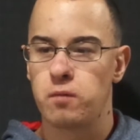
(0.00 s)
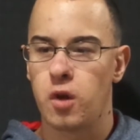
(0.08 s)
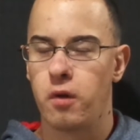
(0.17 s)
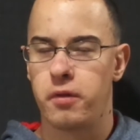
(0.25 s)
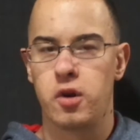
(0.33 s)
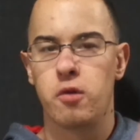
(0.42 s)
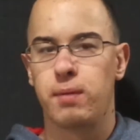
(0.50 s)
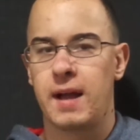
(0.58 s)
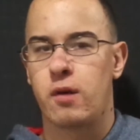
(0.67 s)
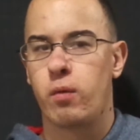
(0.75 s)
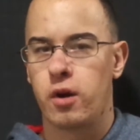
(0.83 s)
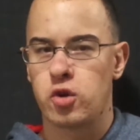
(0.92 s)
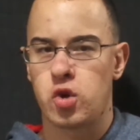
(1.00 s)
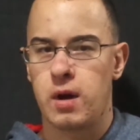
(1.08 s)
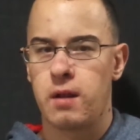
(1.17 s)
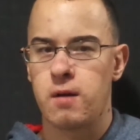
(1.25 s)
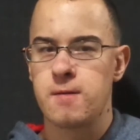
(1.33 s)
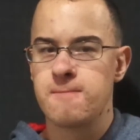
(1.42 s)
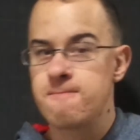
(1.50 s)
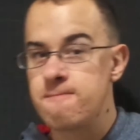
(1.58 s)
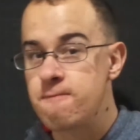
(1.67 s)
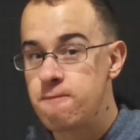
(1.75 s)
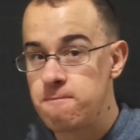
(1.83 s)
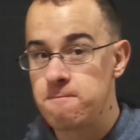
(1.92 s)
or the new Black Widow trailer,
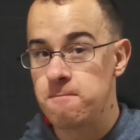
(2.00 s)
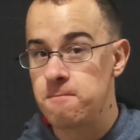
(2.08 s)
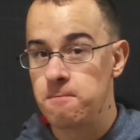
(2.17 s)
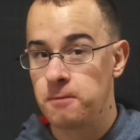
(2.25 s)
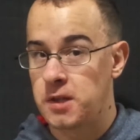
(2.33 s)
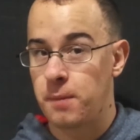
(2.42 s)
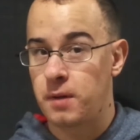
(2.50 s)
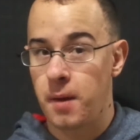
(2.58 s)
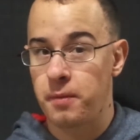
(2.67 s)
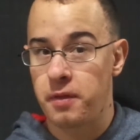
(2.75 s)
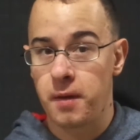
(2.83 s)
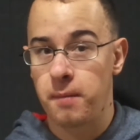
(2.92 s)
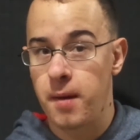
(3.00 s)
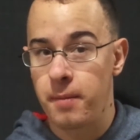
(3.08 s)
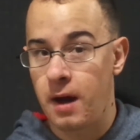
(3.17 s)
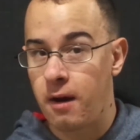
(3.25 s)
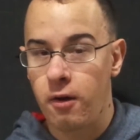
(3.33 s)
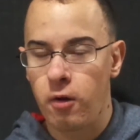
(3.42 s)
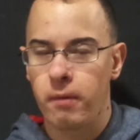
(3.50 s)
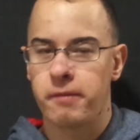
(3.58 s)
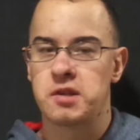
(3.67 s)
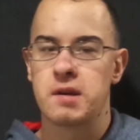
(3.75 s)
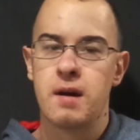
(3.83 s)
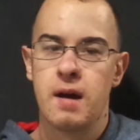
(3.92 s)
same type of thing maybe. I don't know.
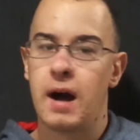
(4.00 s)
Let's see.